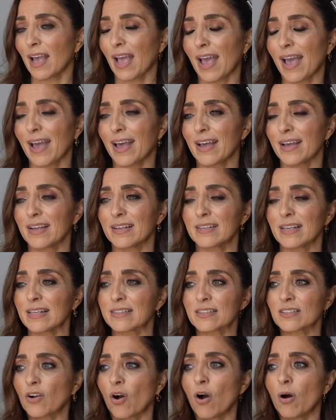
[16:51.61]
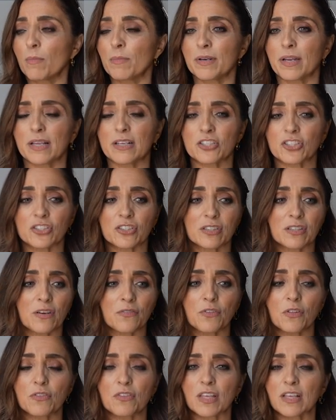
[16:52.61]
And it's a culmination
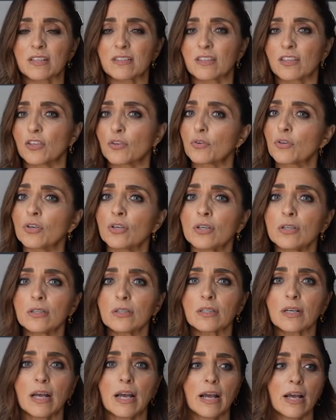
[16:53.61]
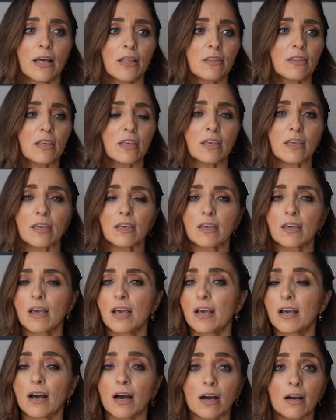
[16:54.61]
of the things that you cook, the
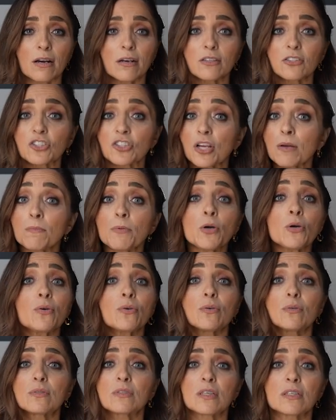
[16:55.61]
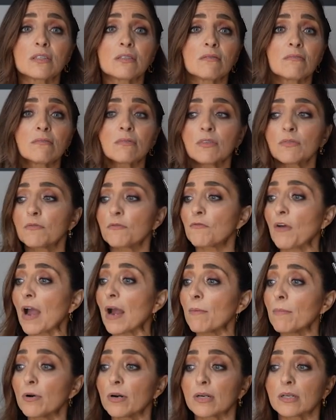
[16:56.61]
shampoos and the
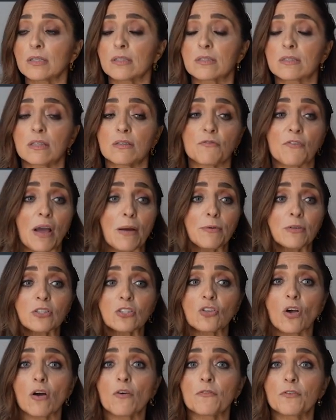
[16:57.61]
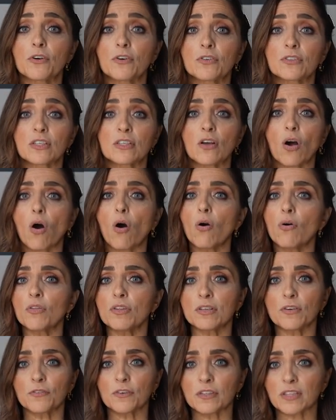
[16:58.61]
fabrics and fabric softeners and all
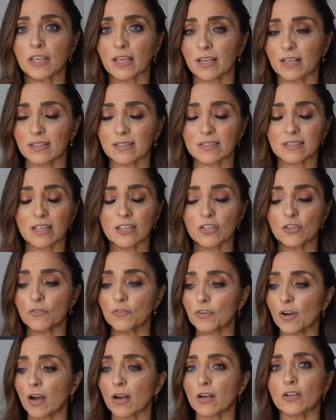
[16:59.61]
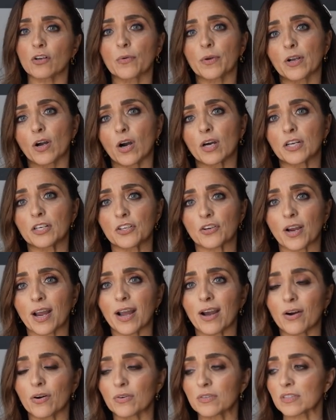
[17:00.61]
the different things that you've got going on in your
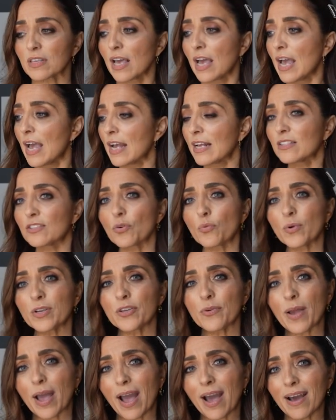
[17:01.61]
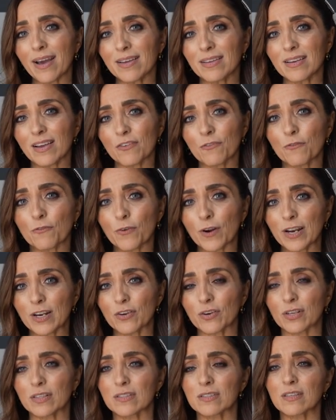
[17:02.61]
house. And so when you add a
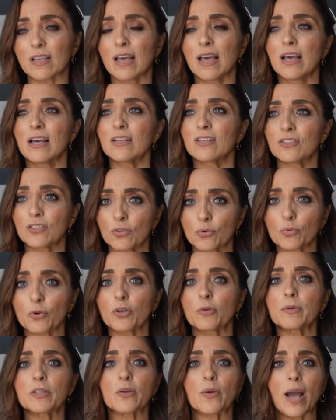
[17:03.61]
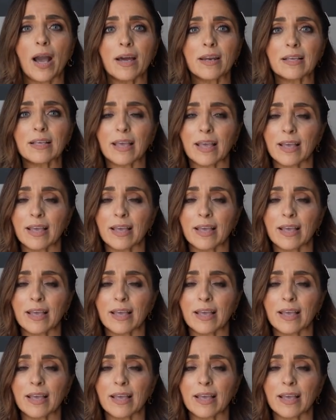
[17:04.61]
fragrance to the room and you add a